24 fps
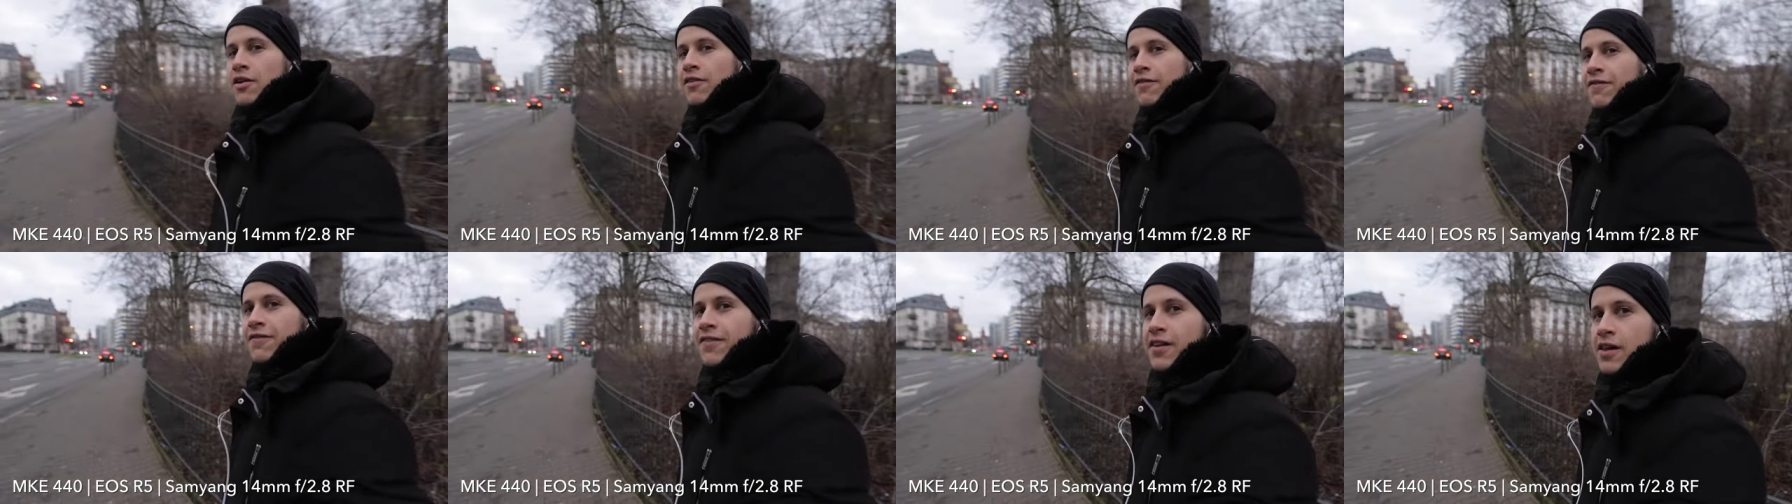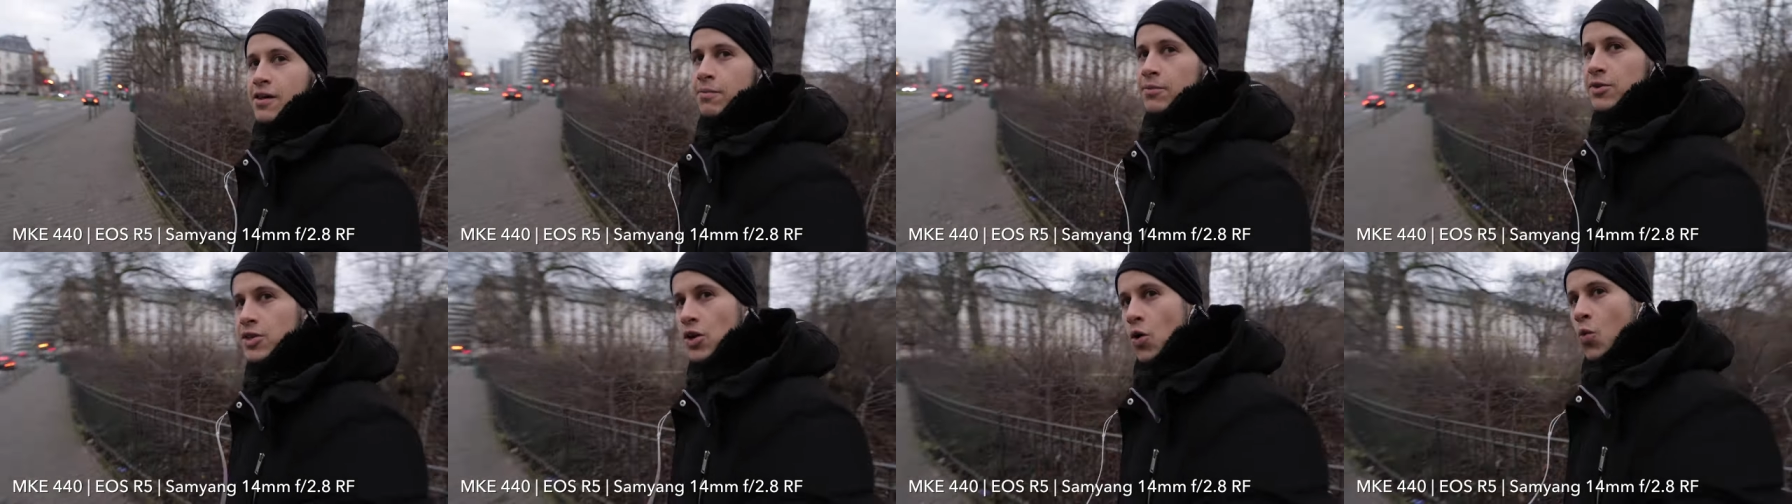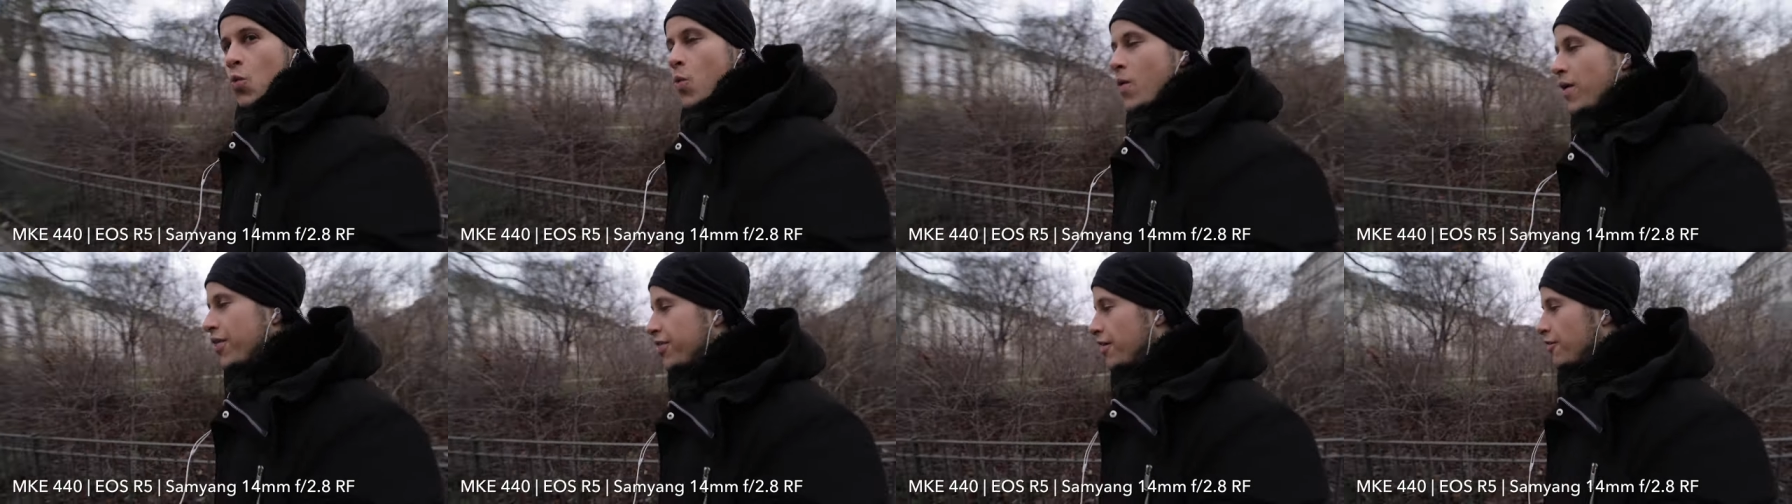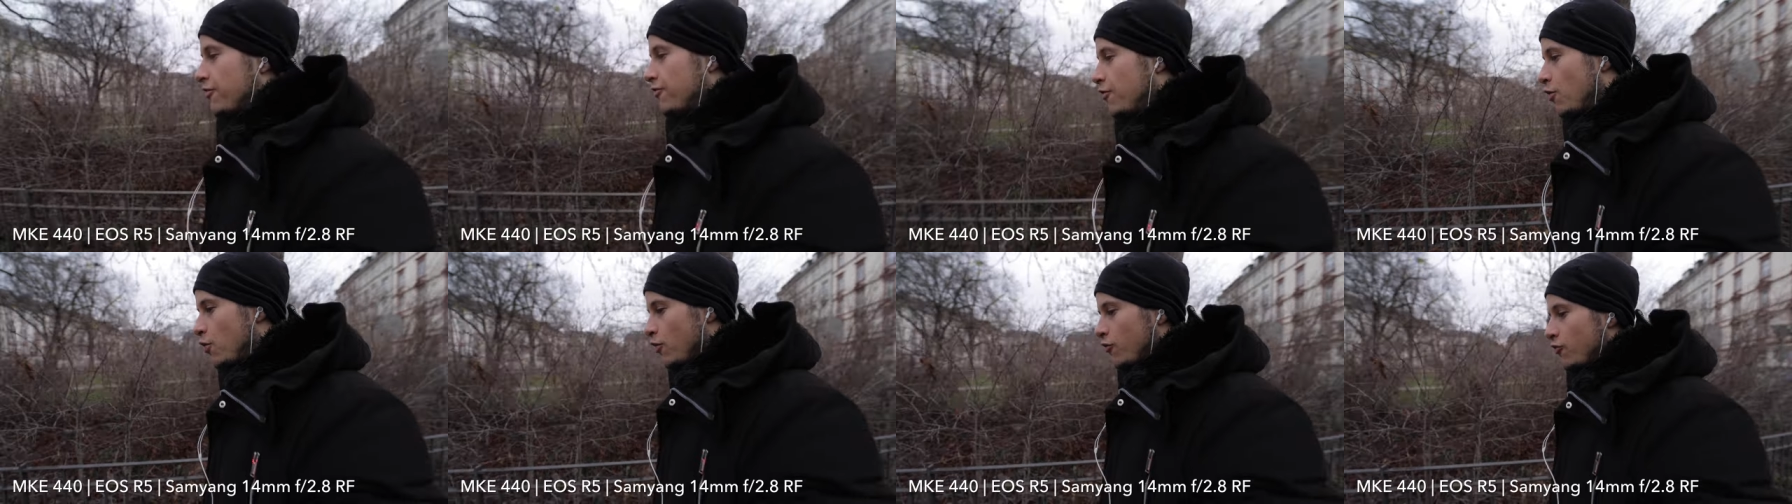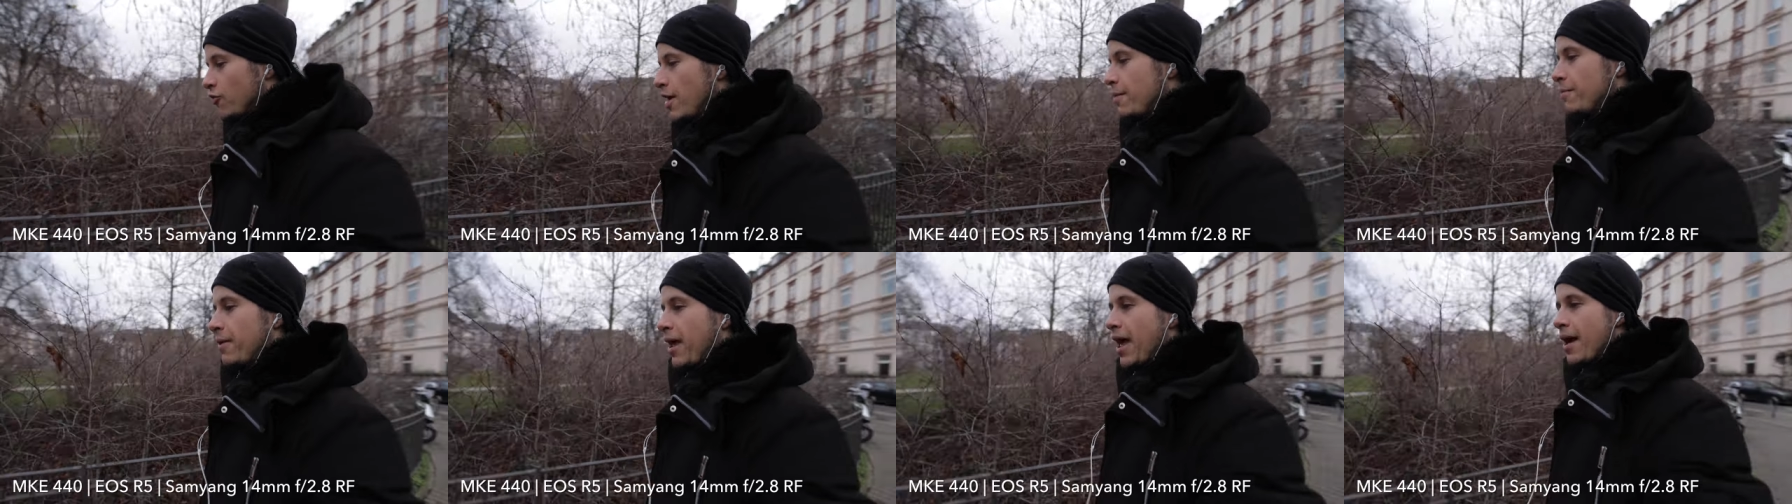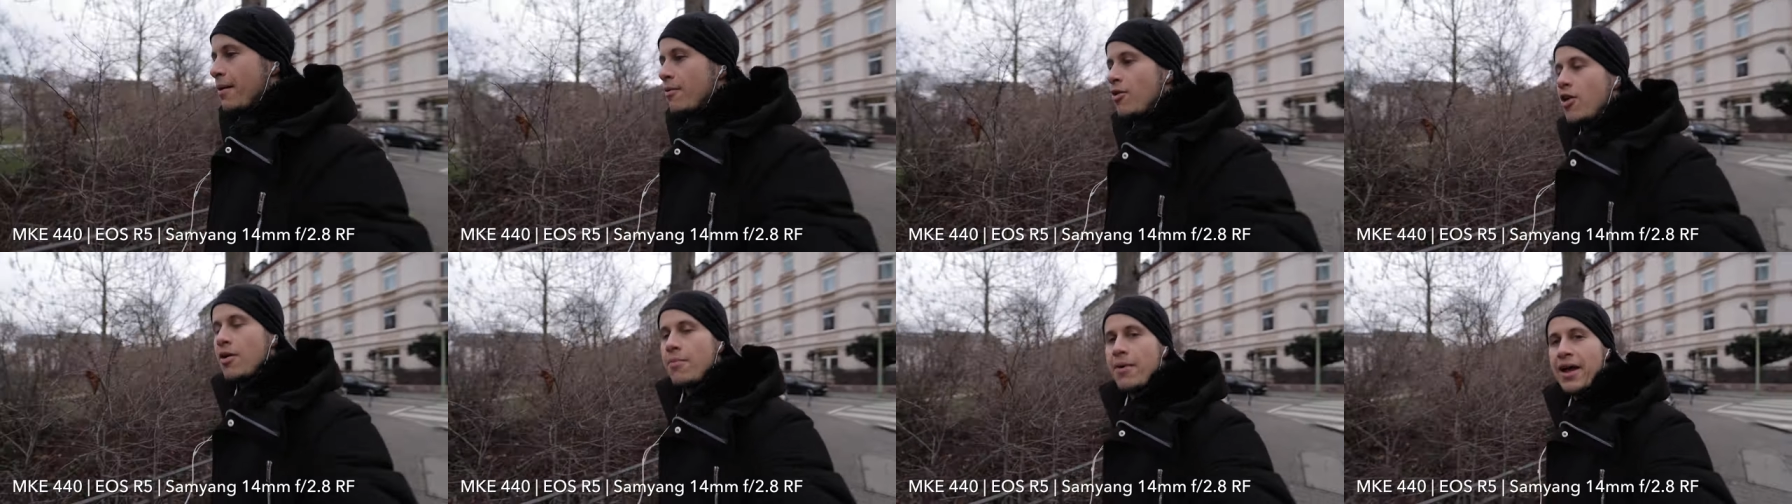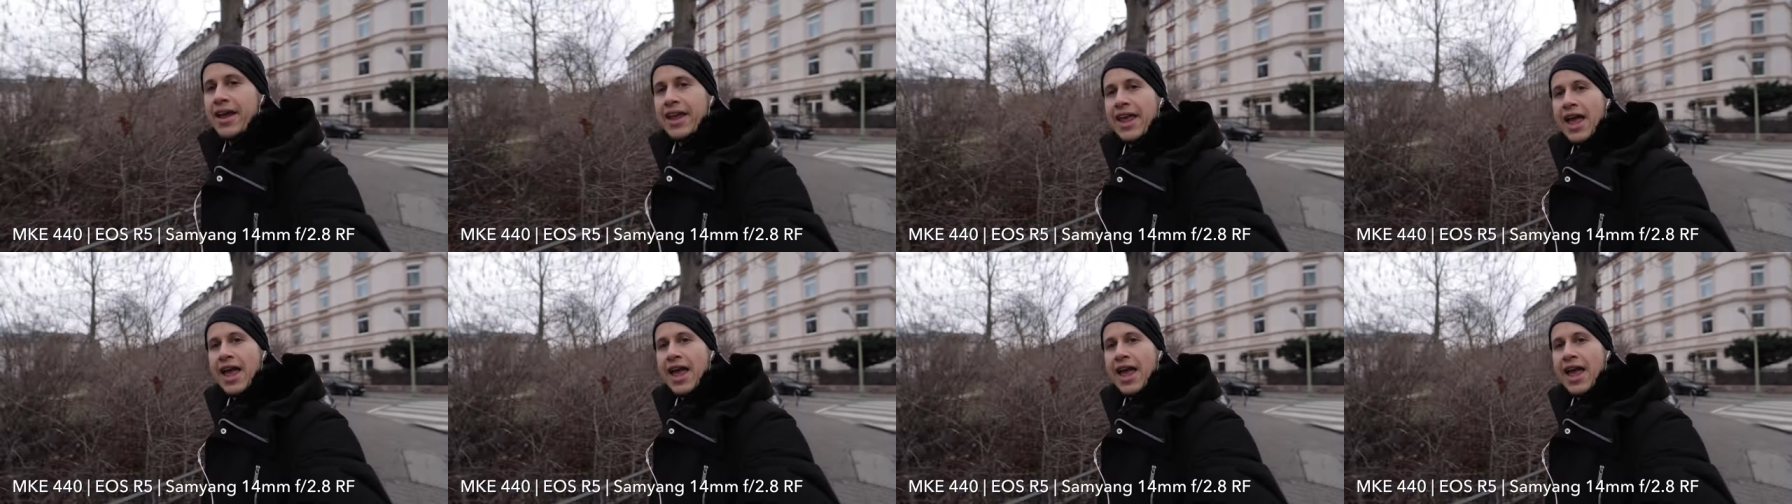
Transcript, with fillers: filmed with a full-frame camera by